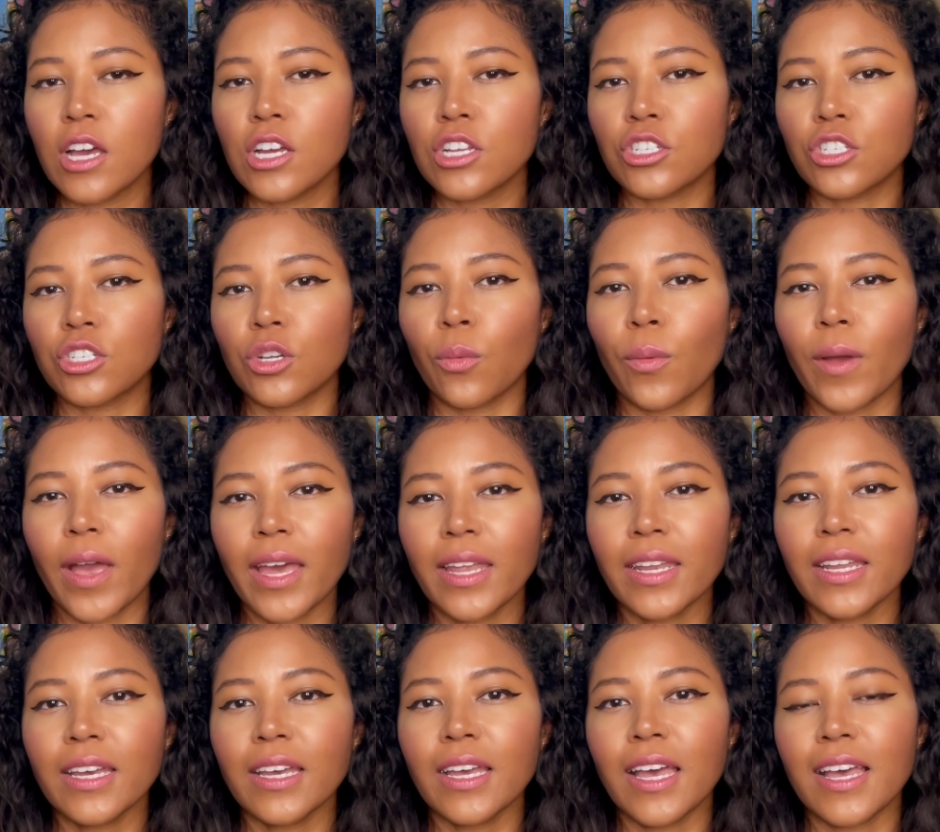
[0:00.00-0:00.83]

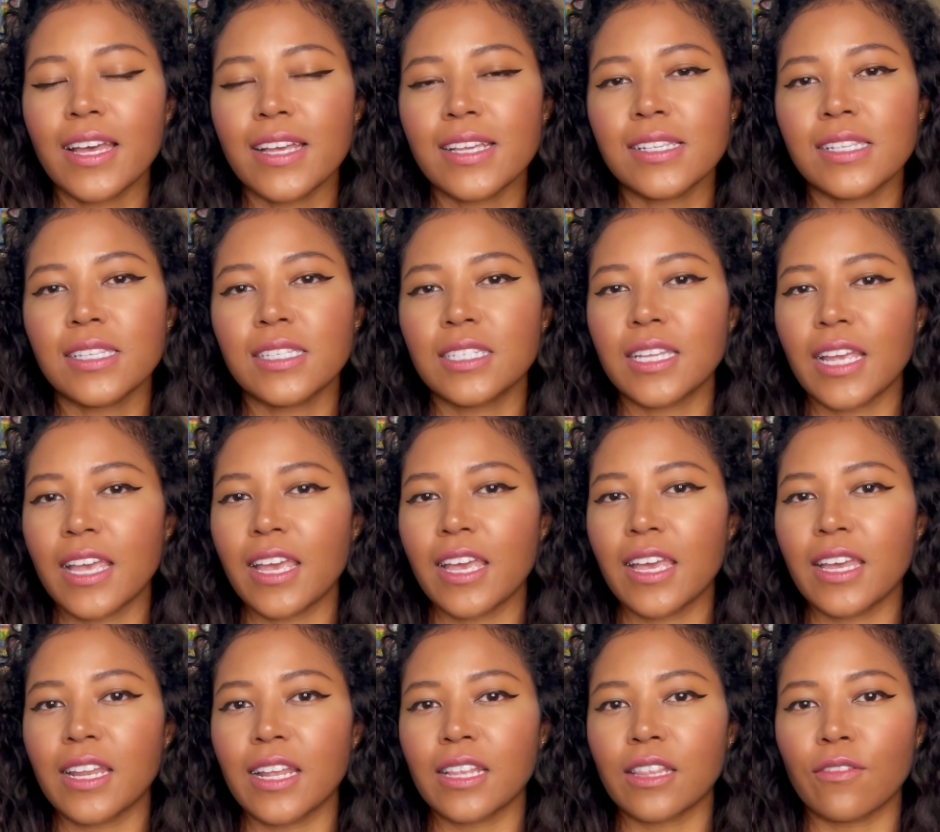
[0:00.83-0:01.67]
Joanna has
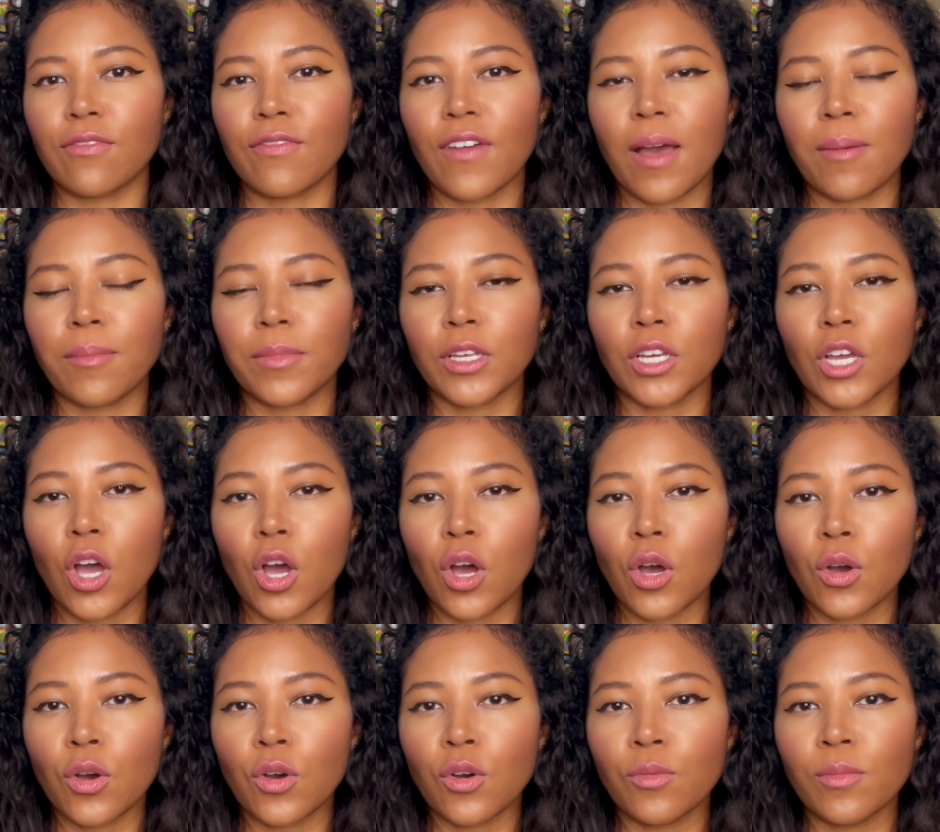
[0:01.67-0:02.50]
stayed at the family
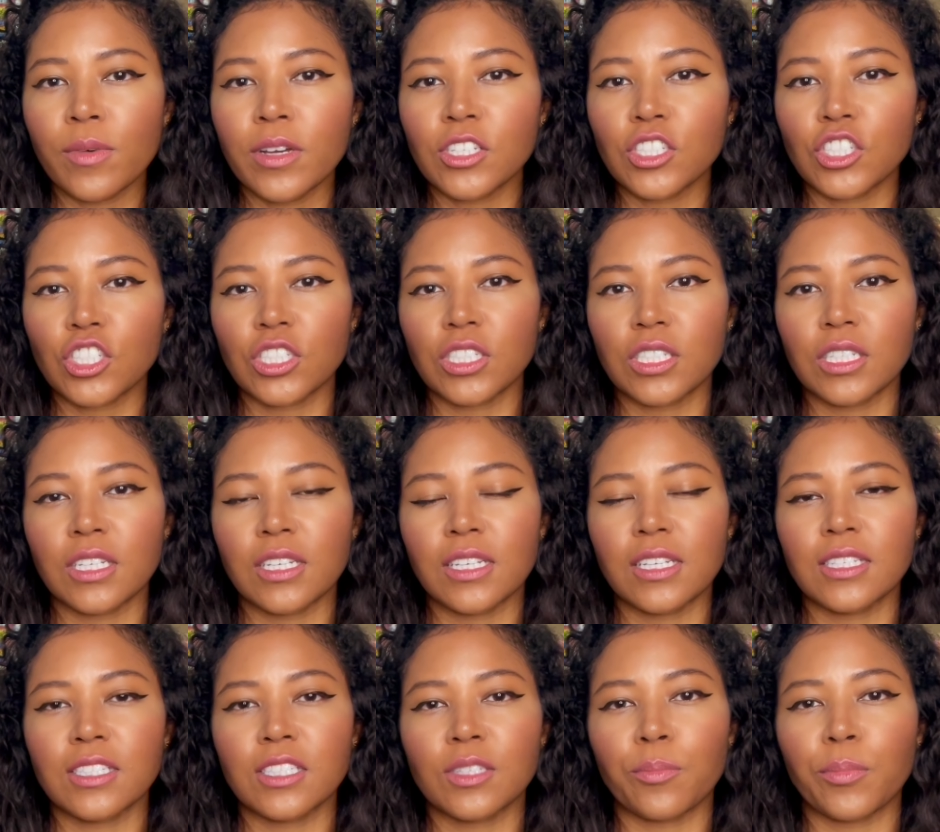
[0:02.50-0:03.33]
home.
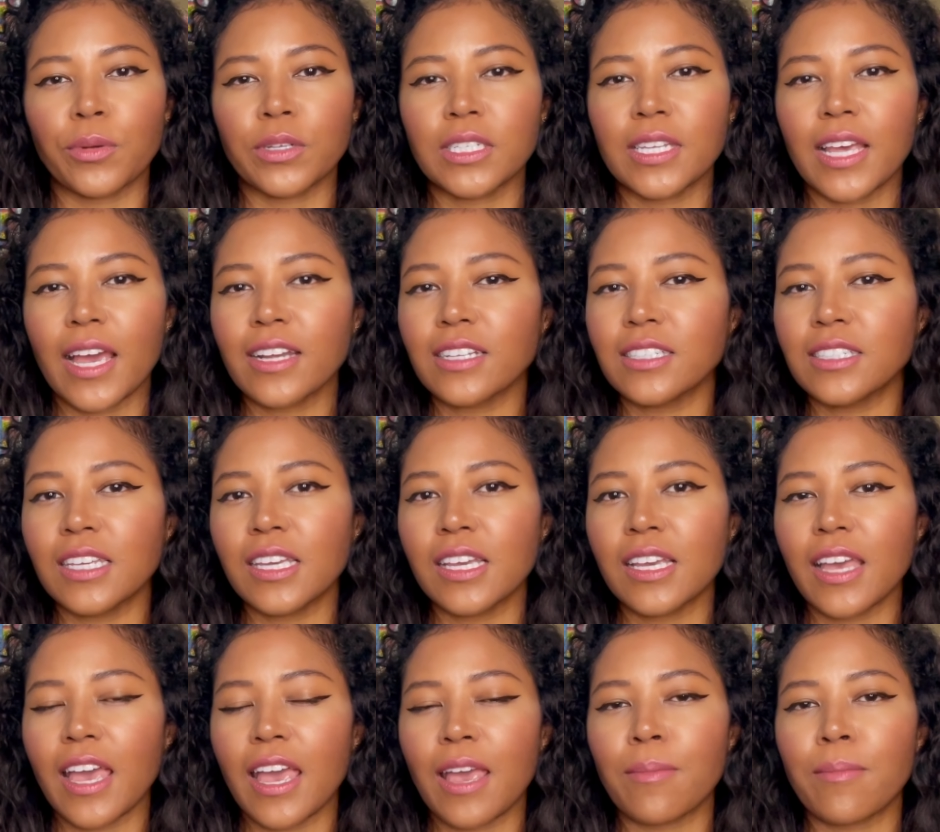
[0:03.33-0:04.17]
She's
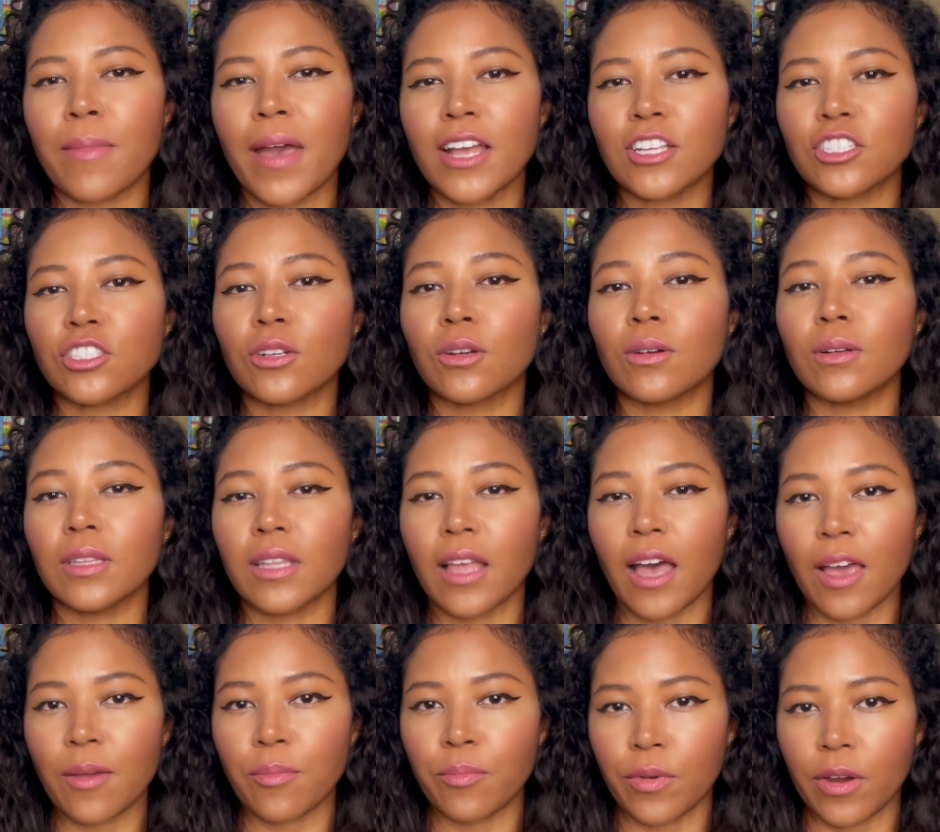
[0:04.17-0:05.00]
protecting a magical
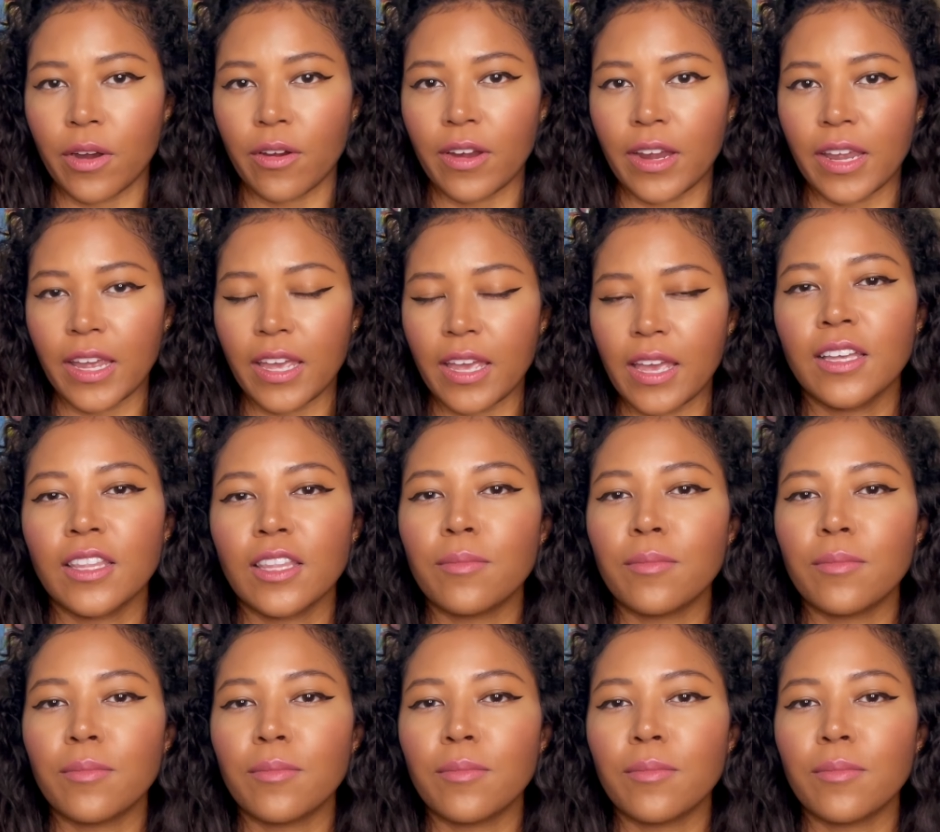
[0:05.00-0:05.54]
library.